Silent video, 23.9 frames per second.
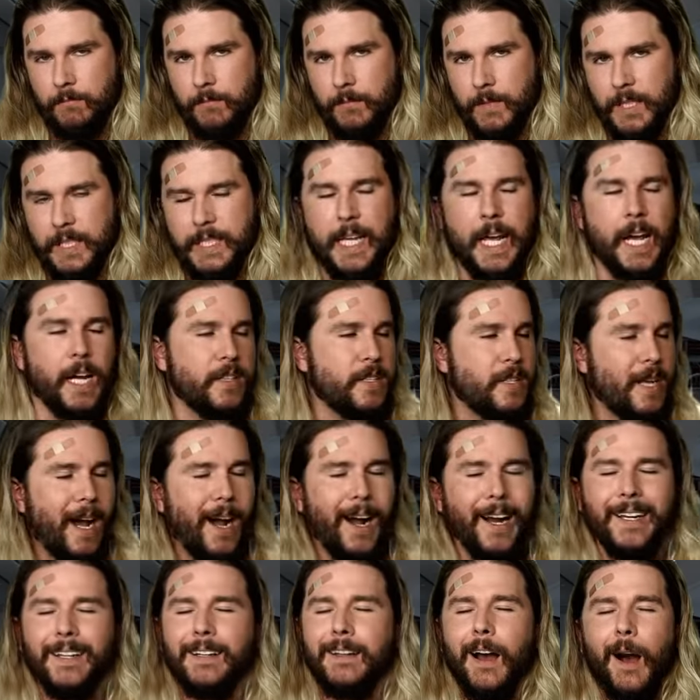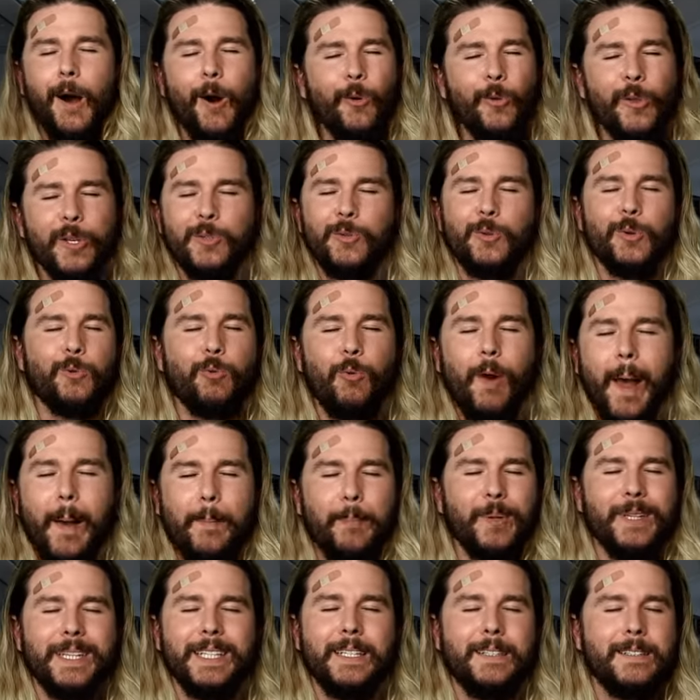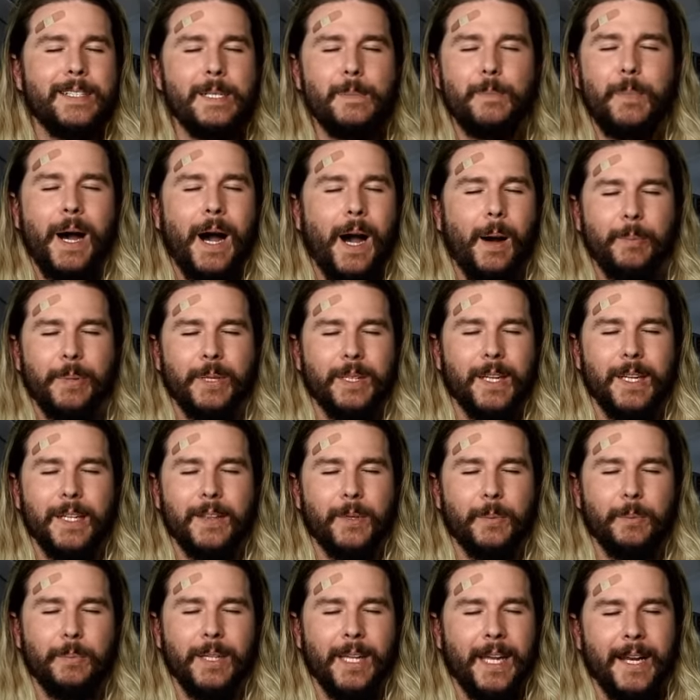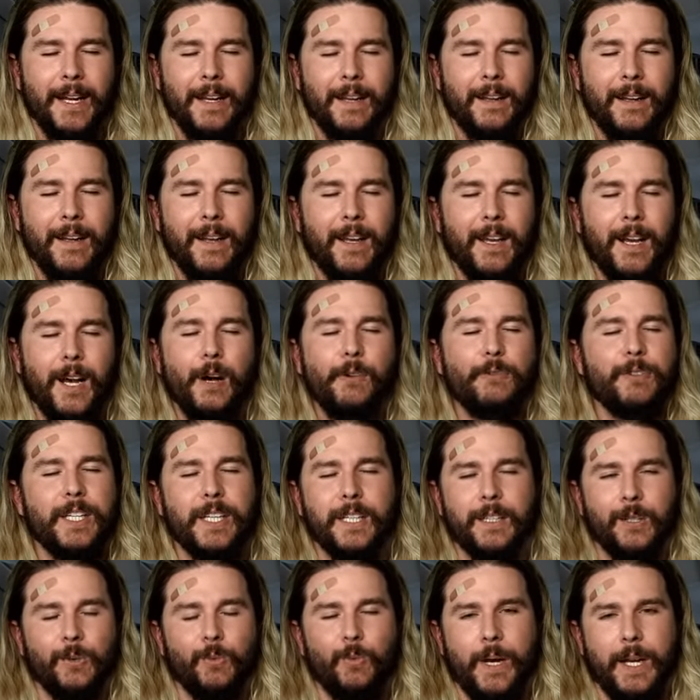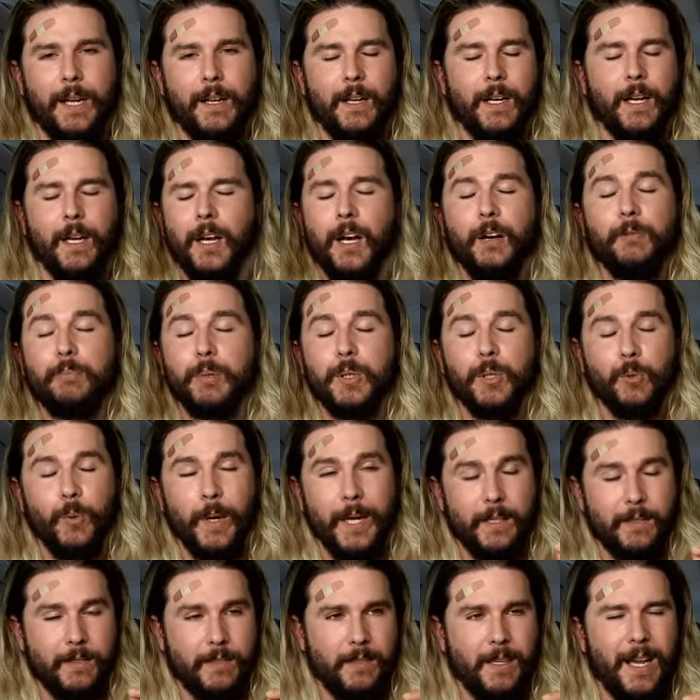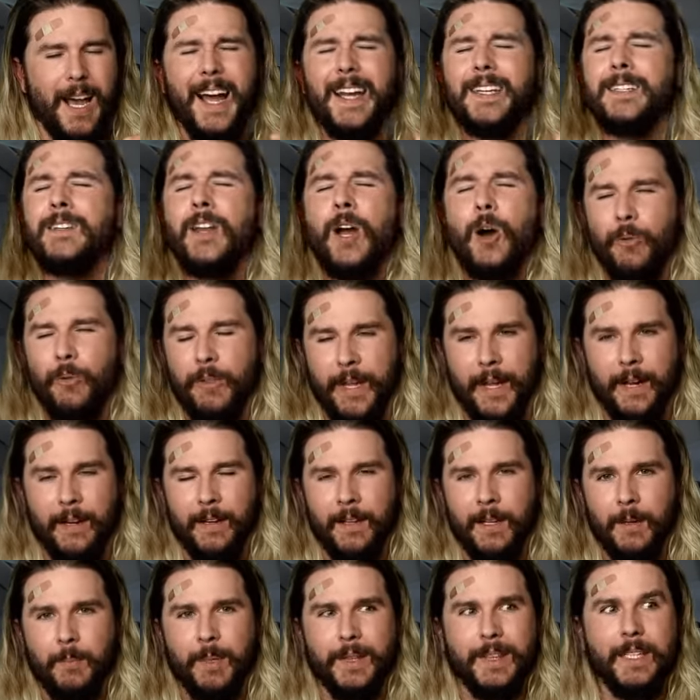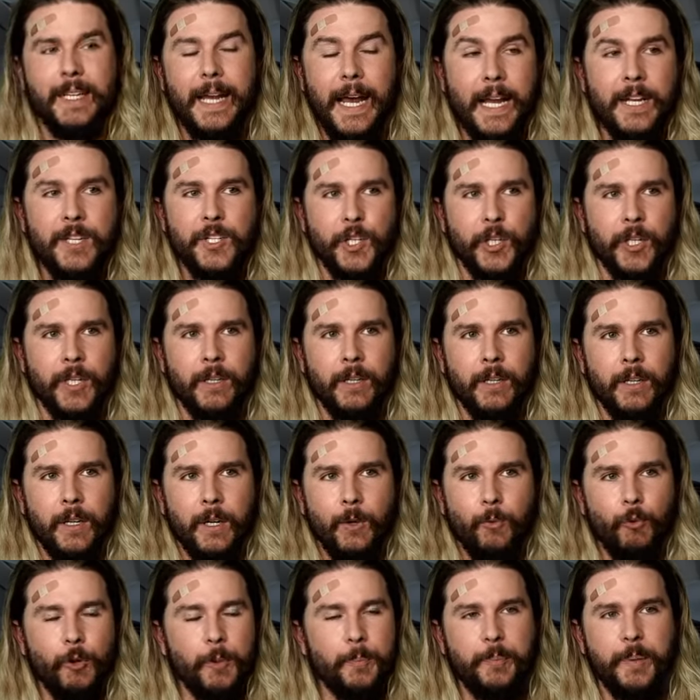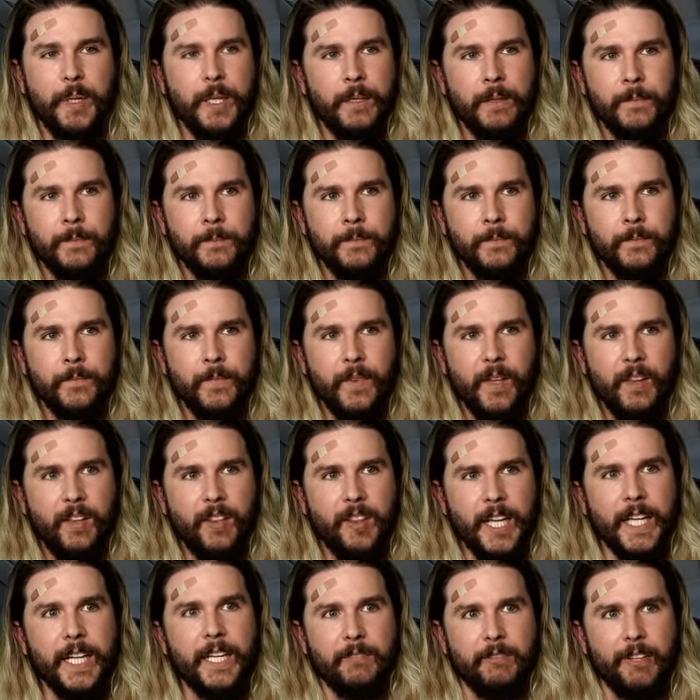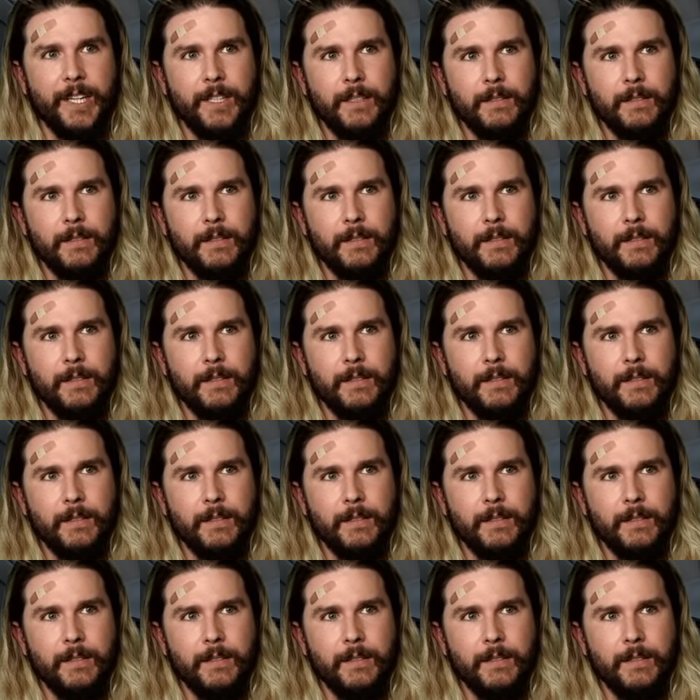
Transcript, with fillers: Yes, I know this would rapidly depopulate the planet of killer whale, uh, of blue whales. I know that, but the engine would be, think of it.